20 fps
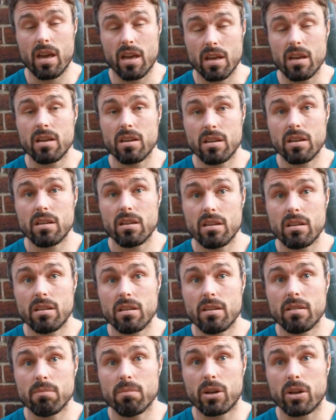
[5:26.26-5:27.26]
Yeah,
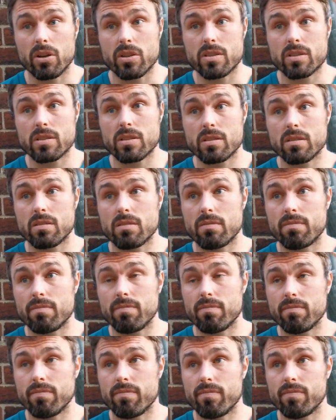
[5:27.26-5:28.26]
because,
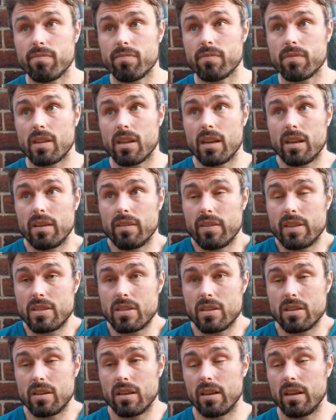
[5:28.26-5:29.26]

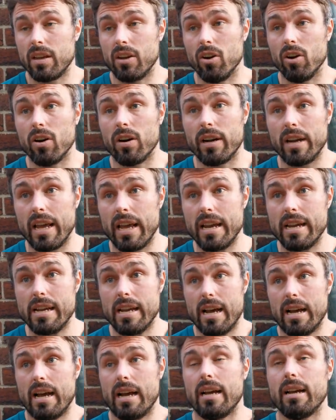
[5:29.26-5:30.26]
this, you know, and
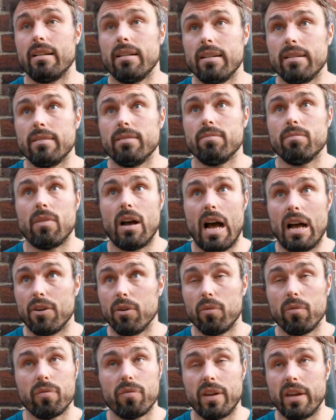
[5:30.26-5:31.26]
in, I
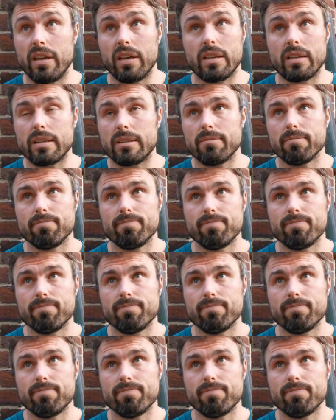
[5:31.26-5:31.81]
don't think